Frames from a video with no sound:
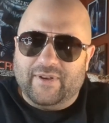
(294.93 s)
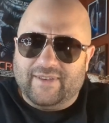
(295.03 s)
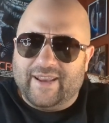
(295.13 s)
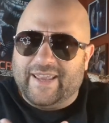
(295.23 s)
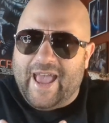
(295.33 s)
He's,
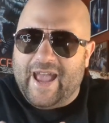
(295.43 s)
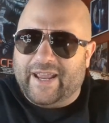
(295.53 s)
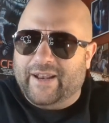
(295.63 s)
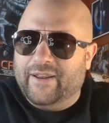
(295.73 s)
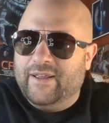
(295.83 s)
like,
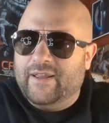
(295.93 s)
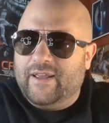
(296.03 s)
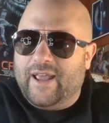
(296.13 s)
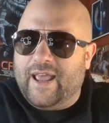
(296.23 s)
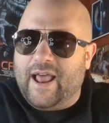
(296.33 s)
gagging.
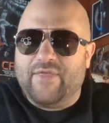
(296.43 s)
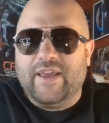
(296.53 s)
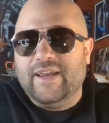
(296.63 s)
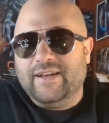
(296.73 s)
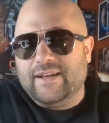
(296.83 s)
And I
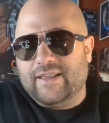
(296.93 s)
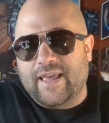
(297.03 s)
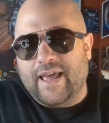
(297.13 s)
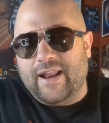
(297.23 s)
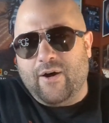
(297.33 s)
think he did
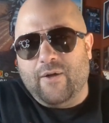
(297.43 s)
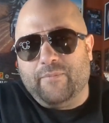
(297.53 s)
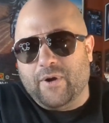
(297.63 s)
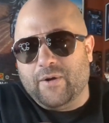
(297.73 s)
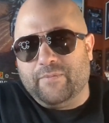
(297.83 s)
that on
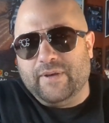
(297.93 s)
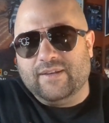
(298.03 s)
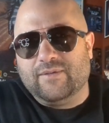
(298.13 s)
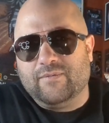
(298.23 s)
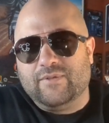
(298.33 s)

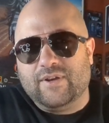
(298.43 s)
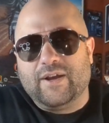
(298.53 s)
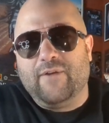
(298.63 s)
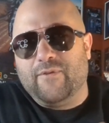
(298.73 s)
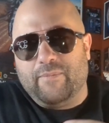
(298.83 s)
purpose to
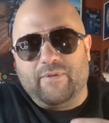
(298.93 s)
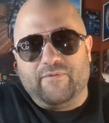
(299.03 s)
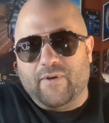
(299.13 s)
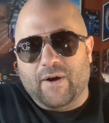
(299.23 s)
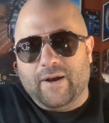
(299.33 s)
cover up the
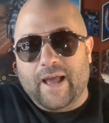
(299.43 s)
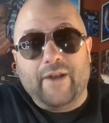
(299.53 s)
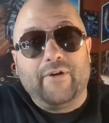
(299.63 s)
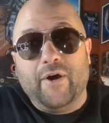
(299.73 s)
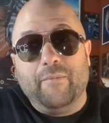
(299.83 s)
fart. I
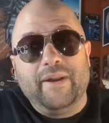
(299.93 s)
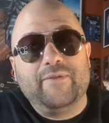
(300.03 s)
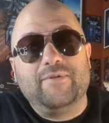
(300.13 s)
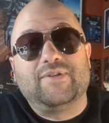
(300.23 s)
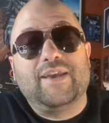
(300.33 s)
don't know, but
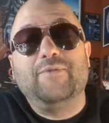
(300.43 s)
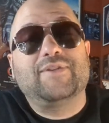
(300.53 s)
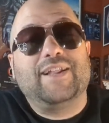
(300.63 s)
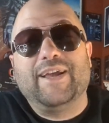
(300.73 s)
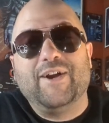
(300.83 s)
it was
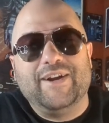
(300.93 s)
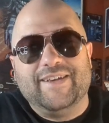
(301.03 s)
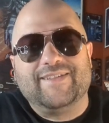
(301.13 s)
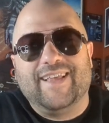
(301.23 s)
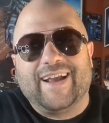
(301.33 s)

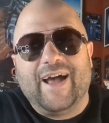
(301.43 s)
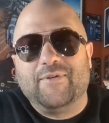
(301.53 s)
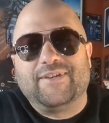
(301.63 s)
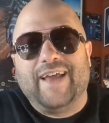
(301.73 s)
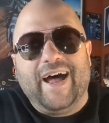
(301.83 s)
hilarious. Like, I
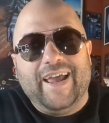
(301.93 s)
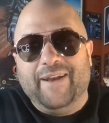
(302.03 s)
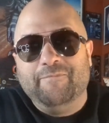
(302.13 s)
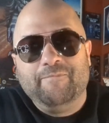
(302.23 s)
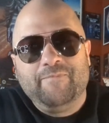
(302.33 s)
was dying.